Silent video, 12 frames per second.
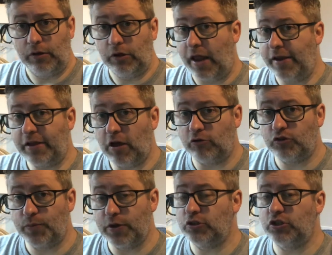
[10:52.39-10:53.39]
any
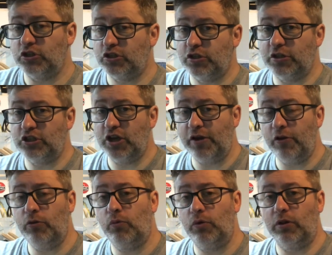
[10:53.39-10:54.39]
contributions to the
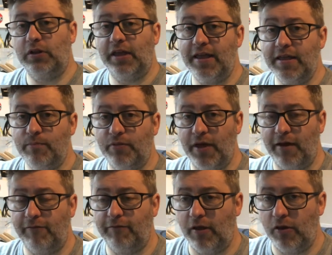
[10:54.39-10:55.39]
channel will keep that
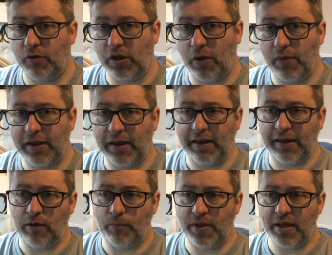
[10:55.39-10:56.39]
flow going a
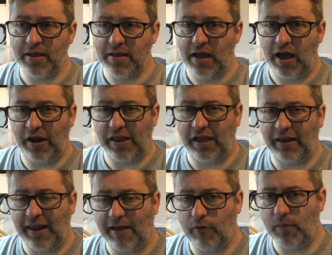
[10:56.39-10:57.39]
little bit, and it
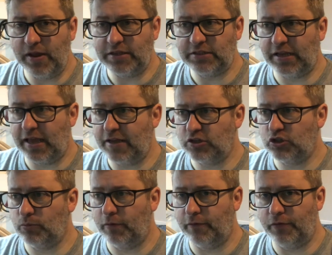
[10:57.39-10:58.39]
allow me to get
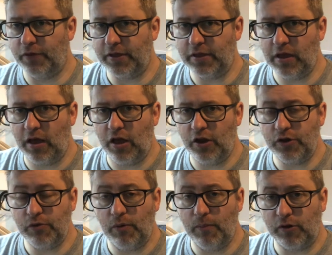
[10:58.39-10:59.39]
some of the
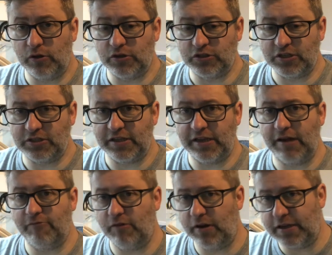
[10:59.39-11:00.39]
newer models as they get
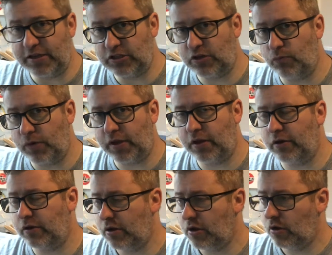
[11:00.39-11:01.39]
released, and
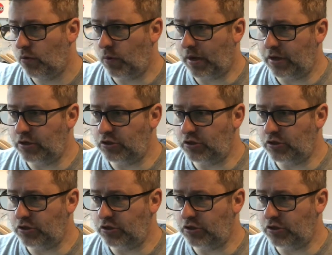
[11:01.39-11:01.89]
we can